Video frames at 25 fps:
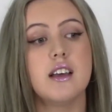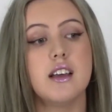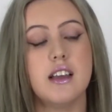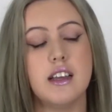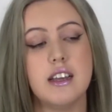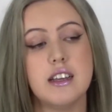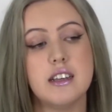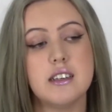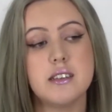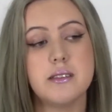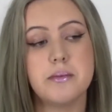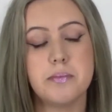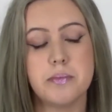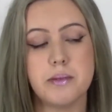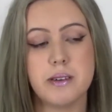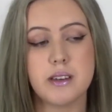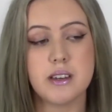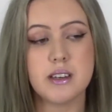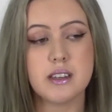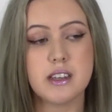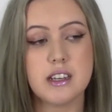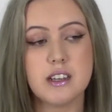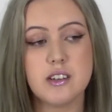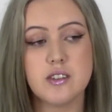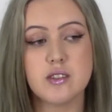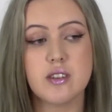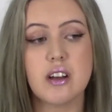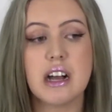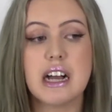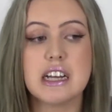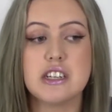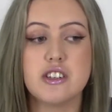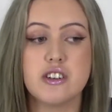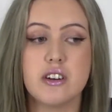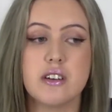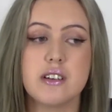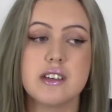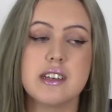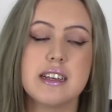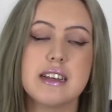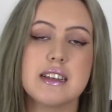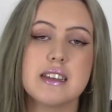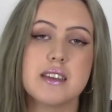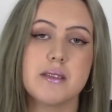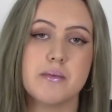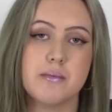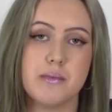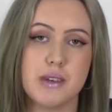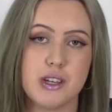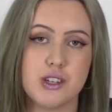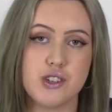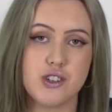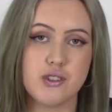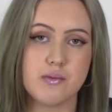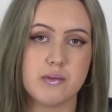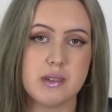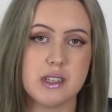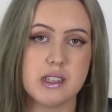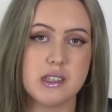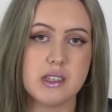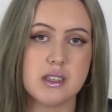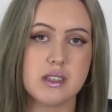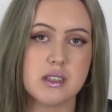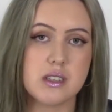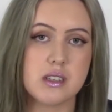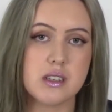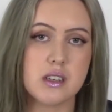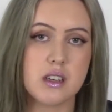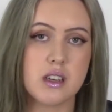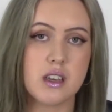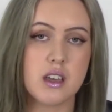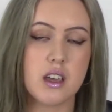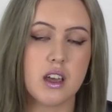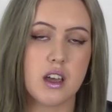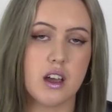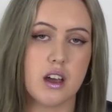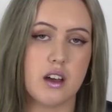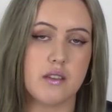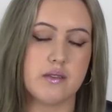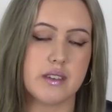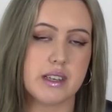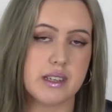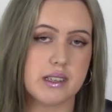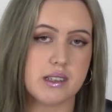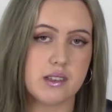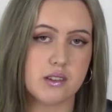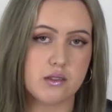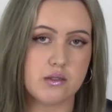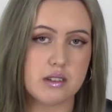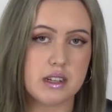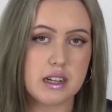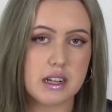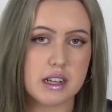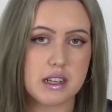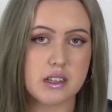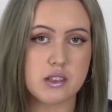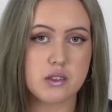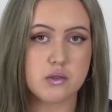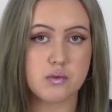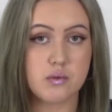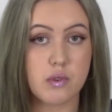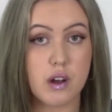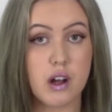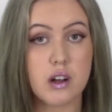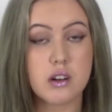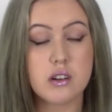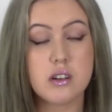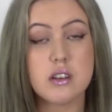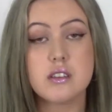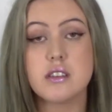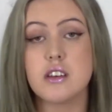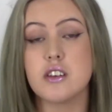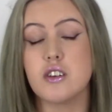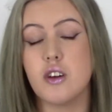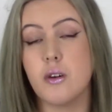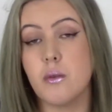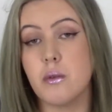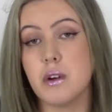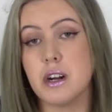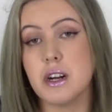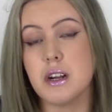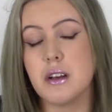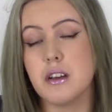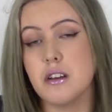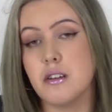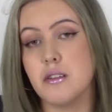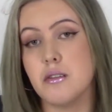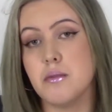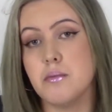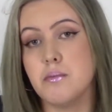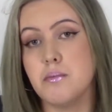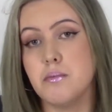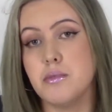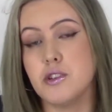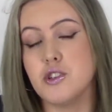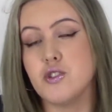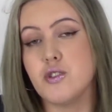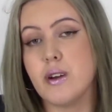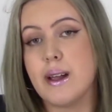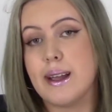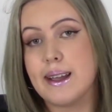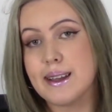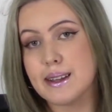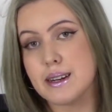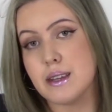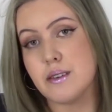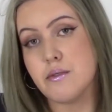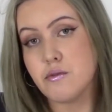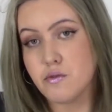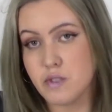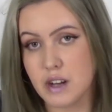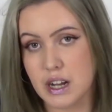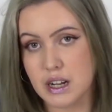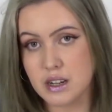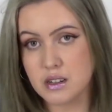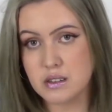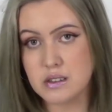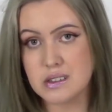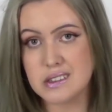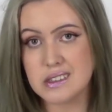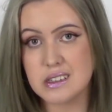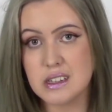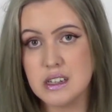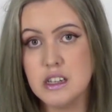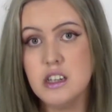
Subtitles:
it is purely so I don't get the measurements of these ingredients wrong, because I don't want to portray any facts